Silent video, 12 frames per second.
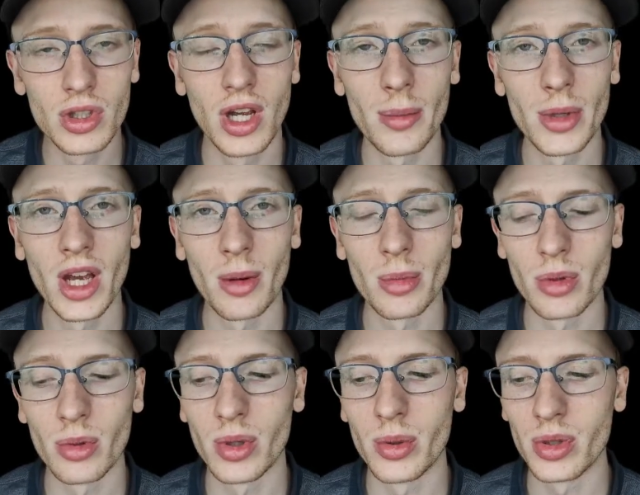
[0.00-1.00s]
coming up,
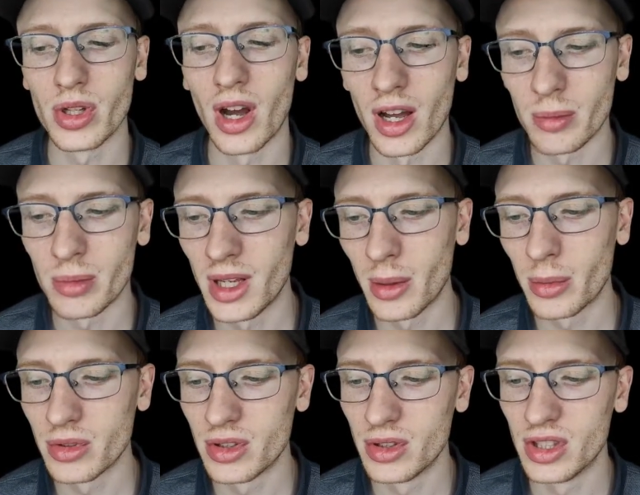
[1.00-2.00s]
we will not be
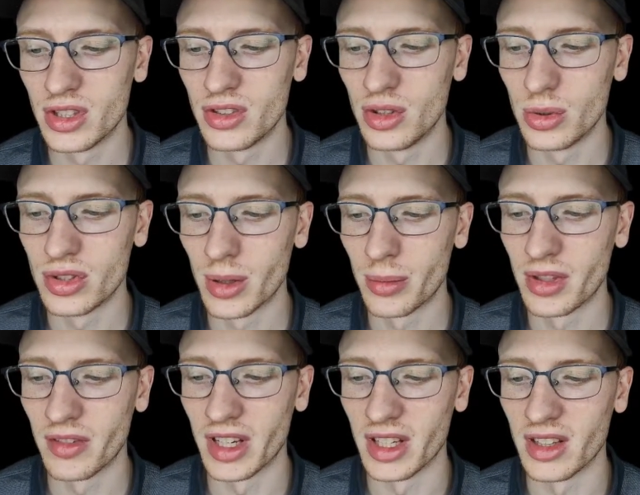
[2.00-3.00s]
able to just do
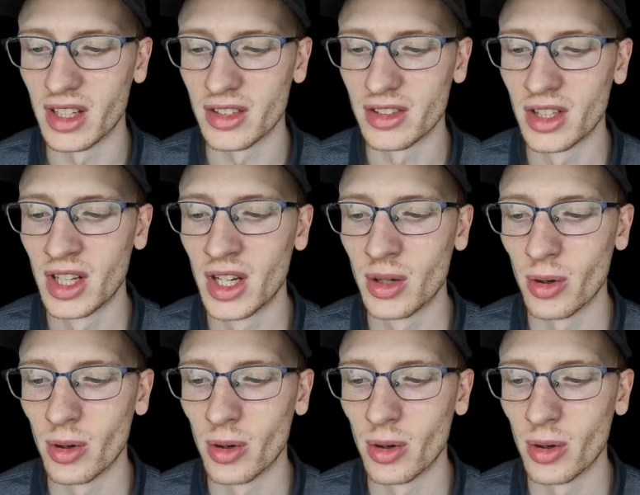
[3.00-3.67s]
something like this